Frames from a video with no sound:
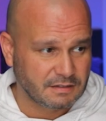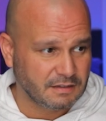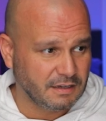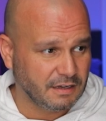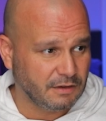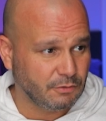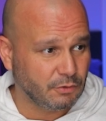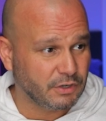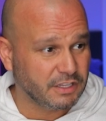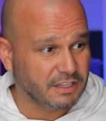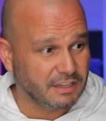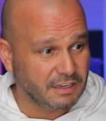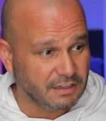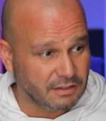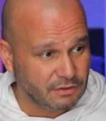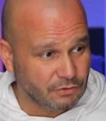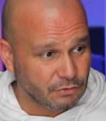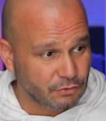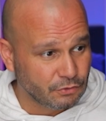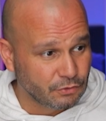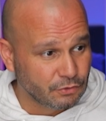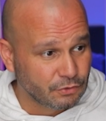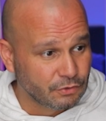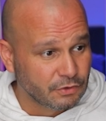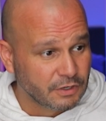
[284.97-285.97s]
And what they
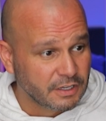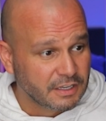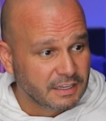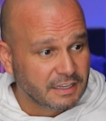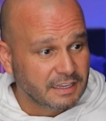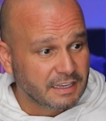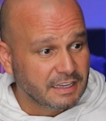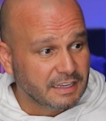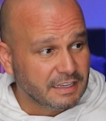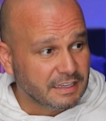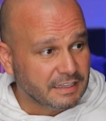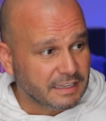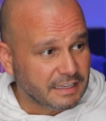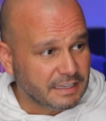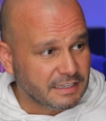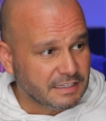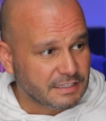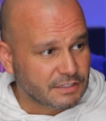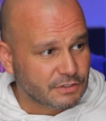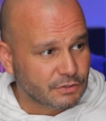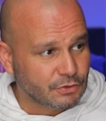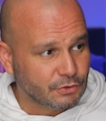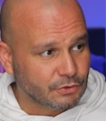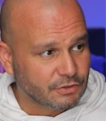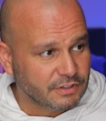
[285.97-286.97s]
do, he
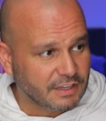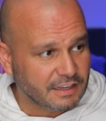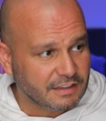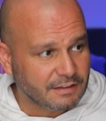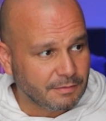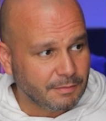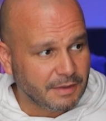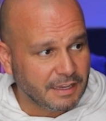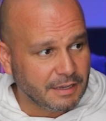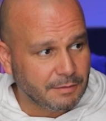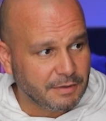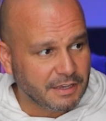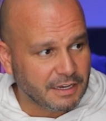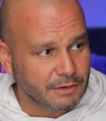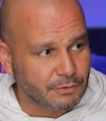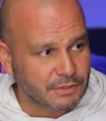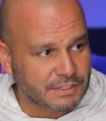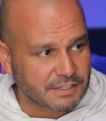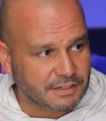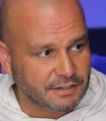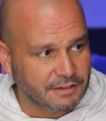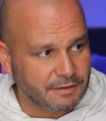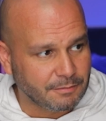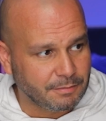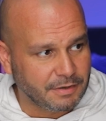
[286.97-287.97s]
saw that maybe I was
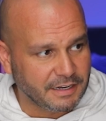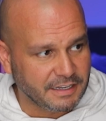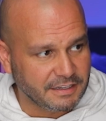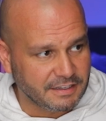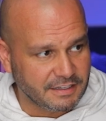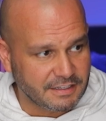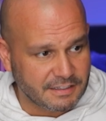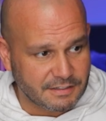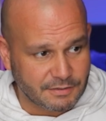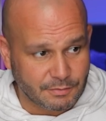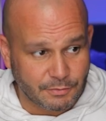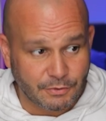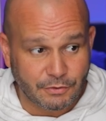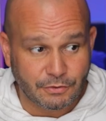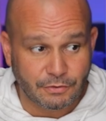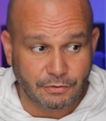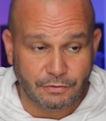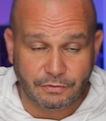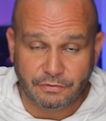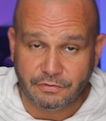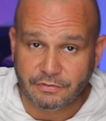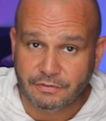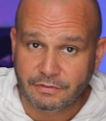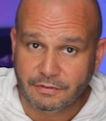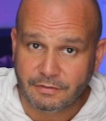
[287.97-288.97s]
going to play this
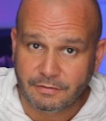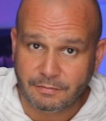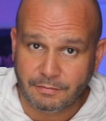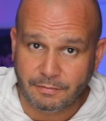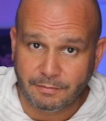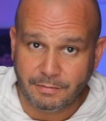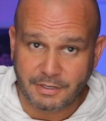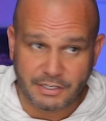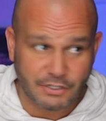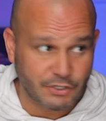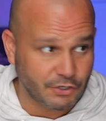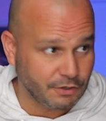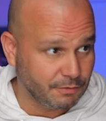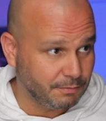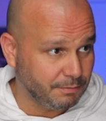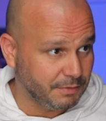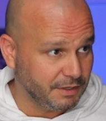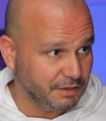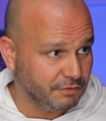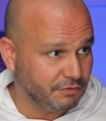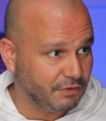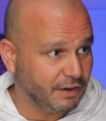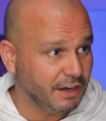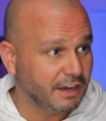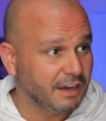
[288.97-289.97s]
move, bishop
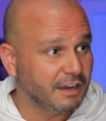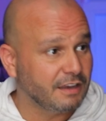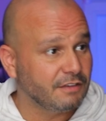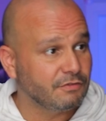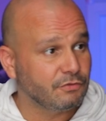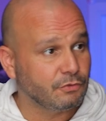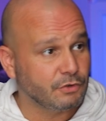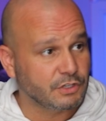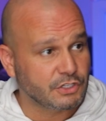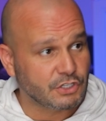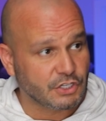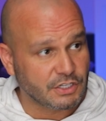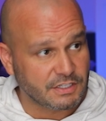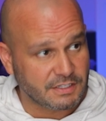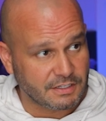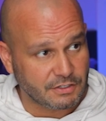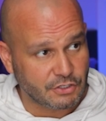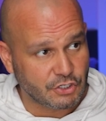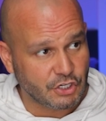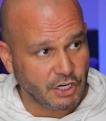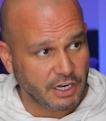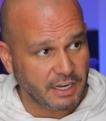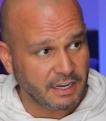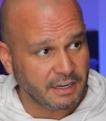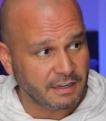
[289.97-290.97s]
b5, which is a
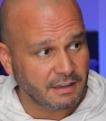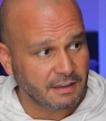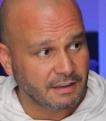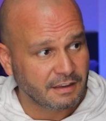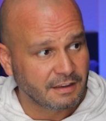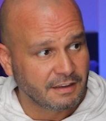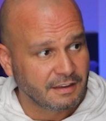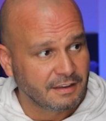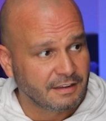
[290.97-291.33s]
check.